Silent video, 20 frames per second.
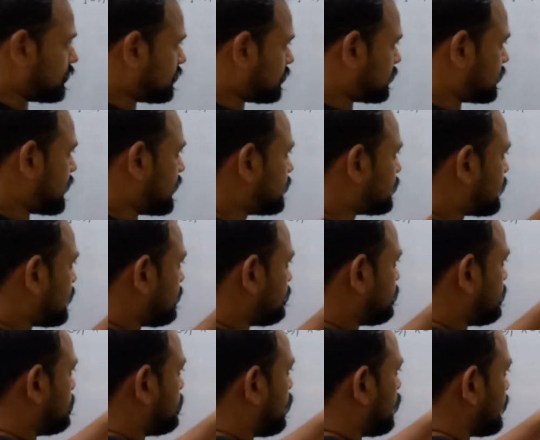in the sense that
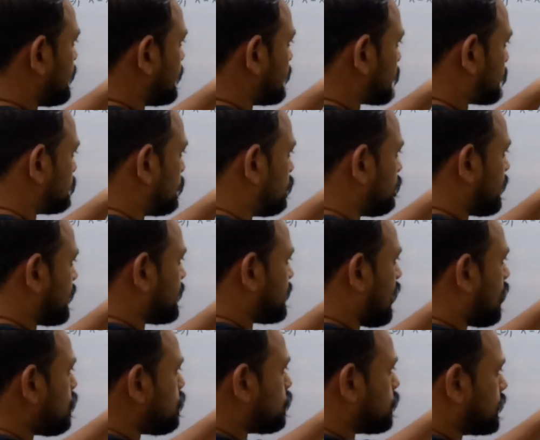if the body is moving
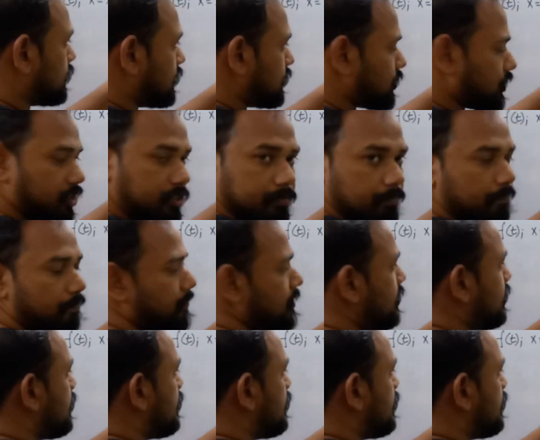downwards,